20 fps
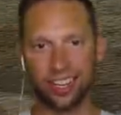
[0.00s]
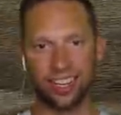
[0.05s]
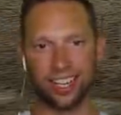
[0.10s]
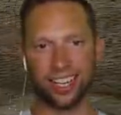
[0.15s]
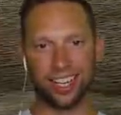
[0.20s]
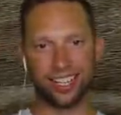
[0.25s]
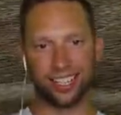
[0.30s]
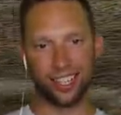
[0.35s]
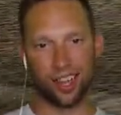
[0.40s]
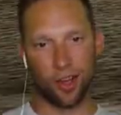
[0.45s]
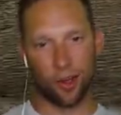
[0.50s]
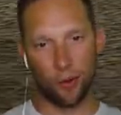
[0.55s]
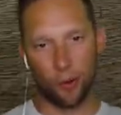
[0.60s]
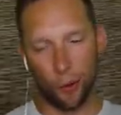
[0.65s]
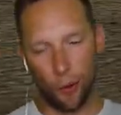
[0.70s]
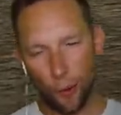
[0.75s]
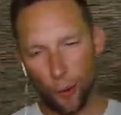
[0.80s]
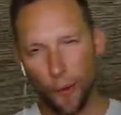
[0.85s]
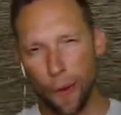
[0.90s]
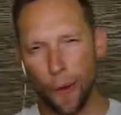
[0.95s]
into the end zone.
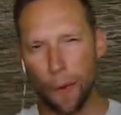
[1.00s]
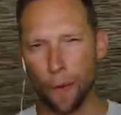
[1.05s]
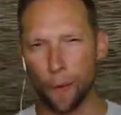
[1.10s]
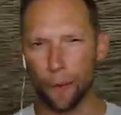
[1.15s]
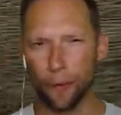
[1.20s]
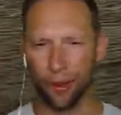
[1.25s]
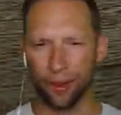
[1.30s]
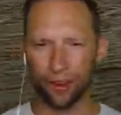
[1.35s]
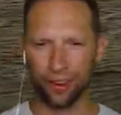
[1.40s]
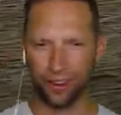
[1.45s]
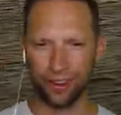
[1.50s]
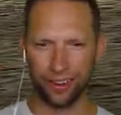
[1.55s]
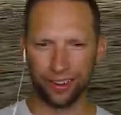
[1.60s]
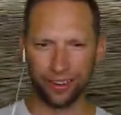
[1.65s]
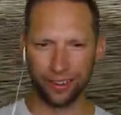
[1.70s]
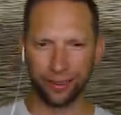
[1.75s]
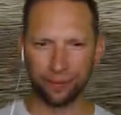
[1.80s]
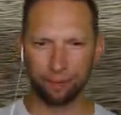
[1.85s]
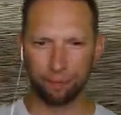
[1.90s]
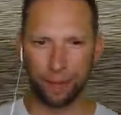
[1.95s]
Ooh,
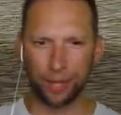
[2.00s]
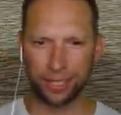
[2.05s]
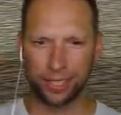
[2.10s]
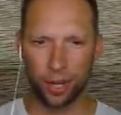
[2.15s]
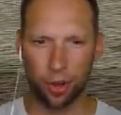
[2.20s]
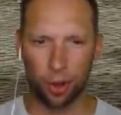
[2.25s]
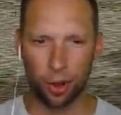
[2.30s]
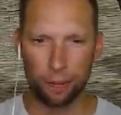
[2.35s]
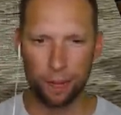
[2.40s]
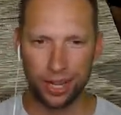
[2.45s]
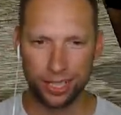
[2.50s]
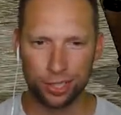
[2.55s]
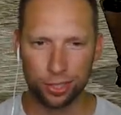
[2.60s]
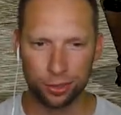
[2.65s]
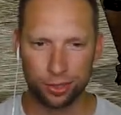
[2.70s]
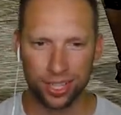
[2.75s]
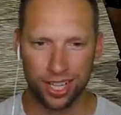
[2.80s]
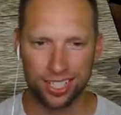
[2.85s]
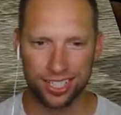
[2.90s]
about to go up by two